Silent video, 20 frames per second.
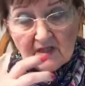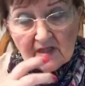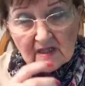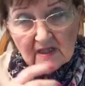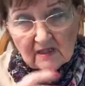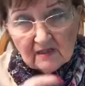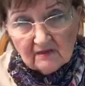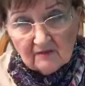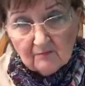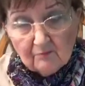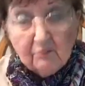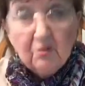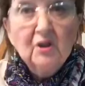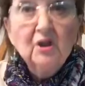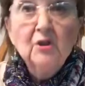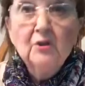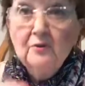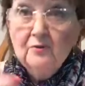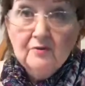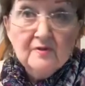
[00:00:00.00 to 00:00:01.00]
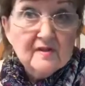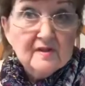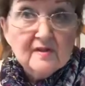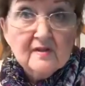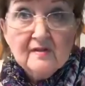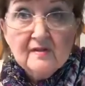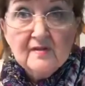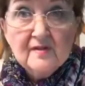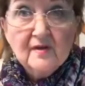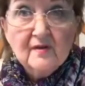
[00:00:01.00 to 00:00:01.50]
the
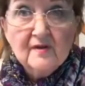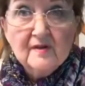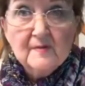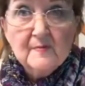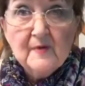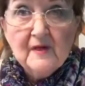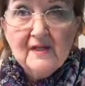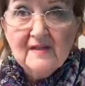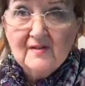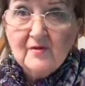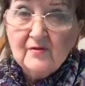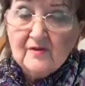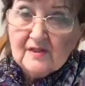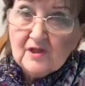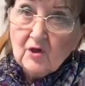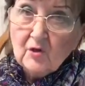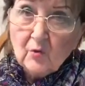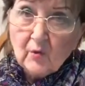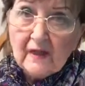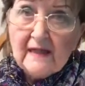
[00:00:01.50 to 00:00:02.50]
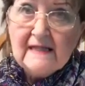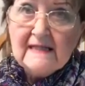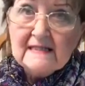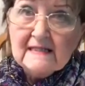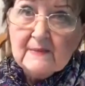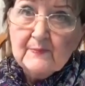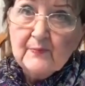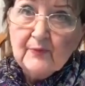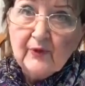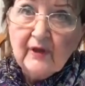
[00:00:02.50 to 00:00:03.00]
blues, so to speak. So it's a
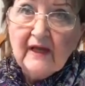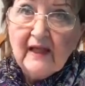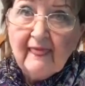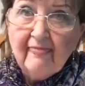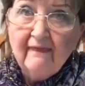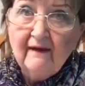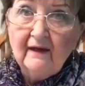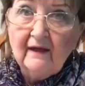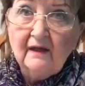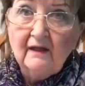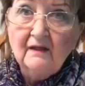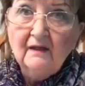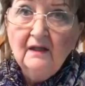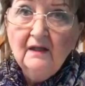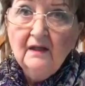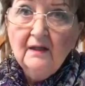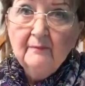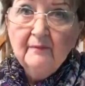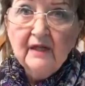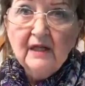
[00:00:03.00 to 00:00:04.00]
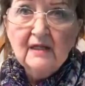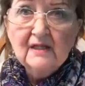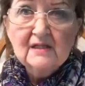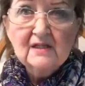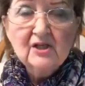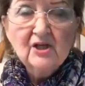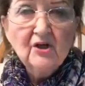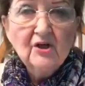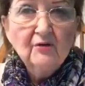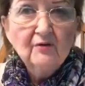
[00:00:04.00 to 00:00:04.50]
great spring thing
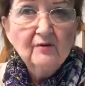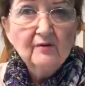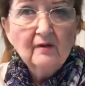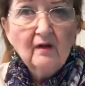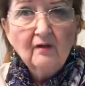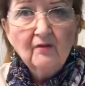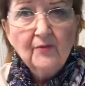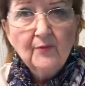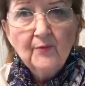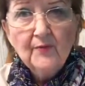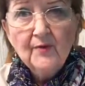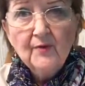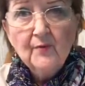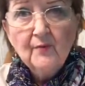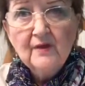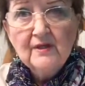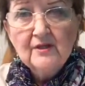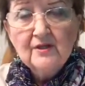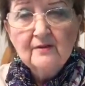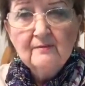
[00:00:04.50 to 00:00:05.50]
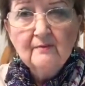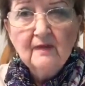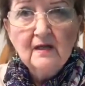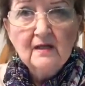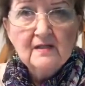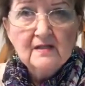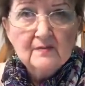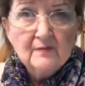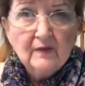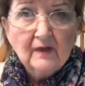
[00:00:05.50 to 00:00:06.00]
because, you know, through the winter
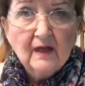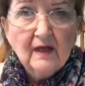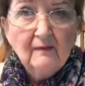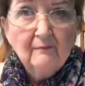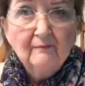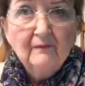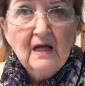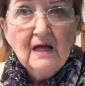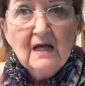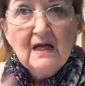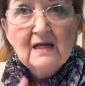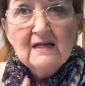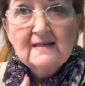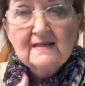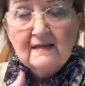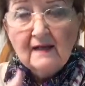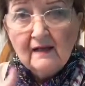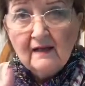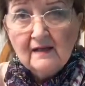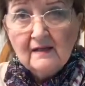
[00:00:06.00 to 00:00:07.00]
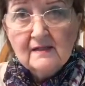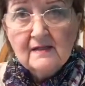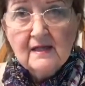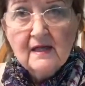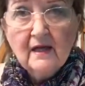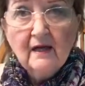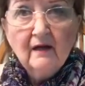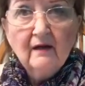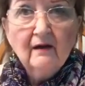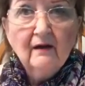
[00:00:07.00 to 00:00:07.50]
months we become
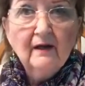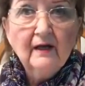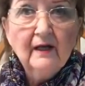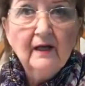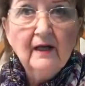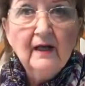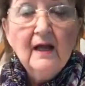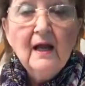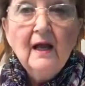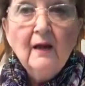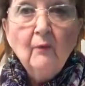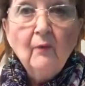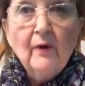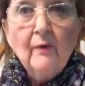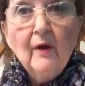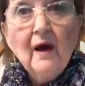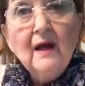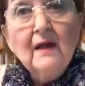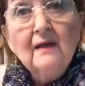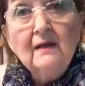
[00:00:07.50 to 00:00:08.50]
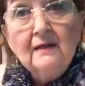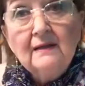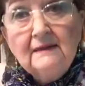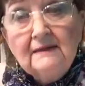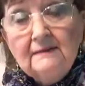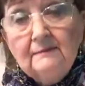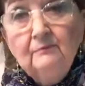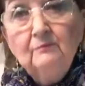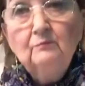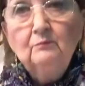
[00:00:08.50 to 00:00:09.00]
sedentary. We want to
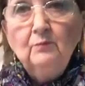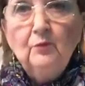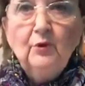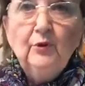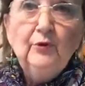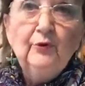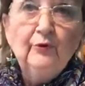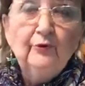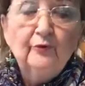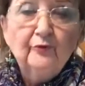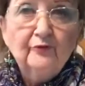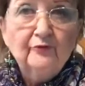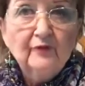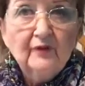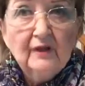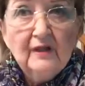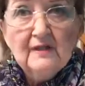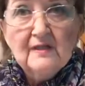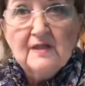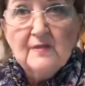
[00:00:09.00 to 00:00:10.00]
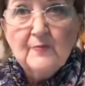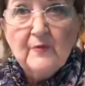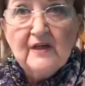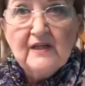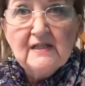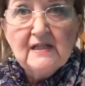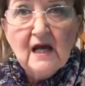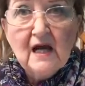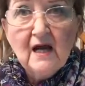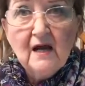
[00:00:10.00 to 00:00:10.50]
move, and
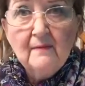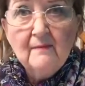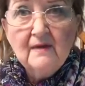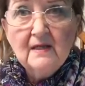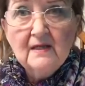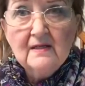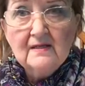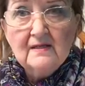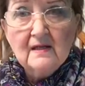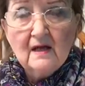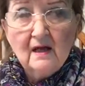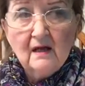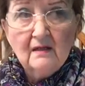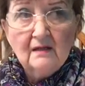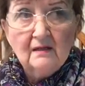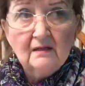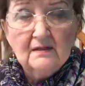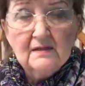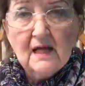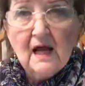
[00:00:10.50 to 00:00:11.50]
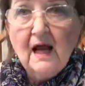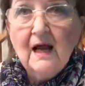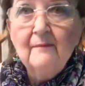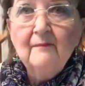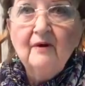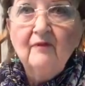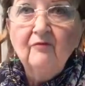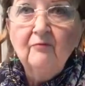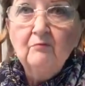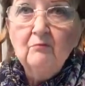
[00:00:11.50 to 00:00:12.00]
springtime is a
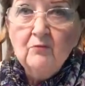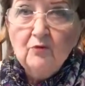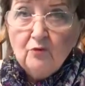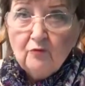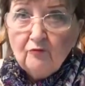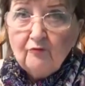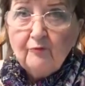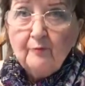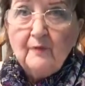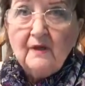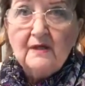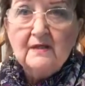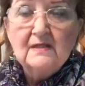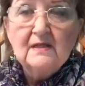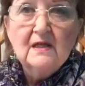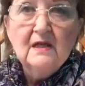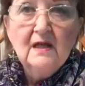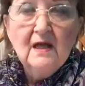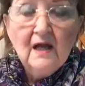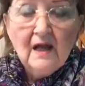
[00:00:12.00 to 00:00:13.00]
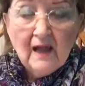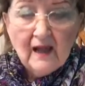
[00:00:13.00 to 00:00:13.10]
time of movement